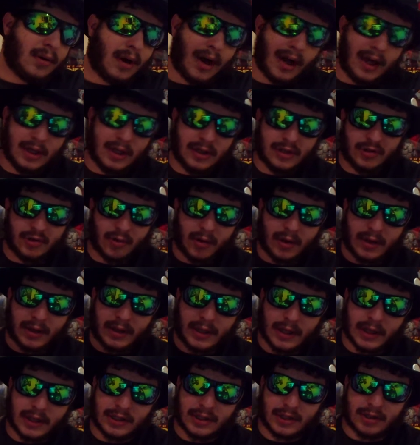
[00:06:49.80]
I enjoyed
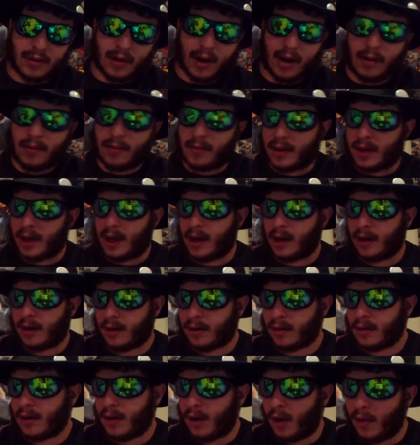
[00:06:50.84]
this, so I don't care.
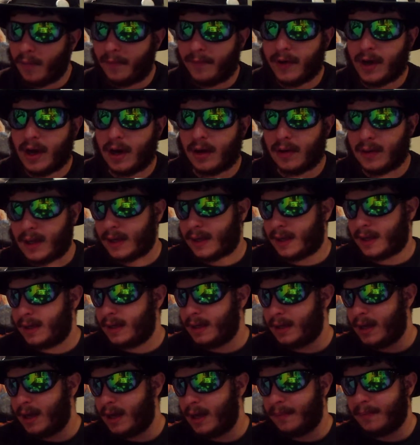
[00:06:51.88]
Hopefully I'll like it
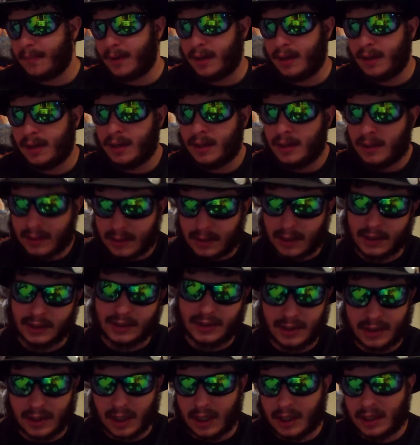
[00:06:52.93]
again, but
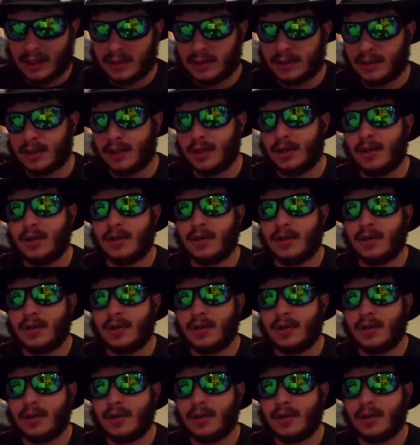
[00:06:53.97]
tastes change.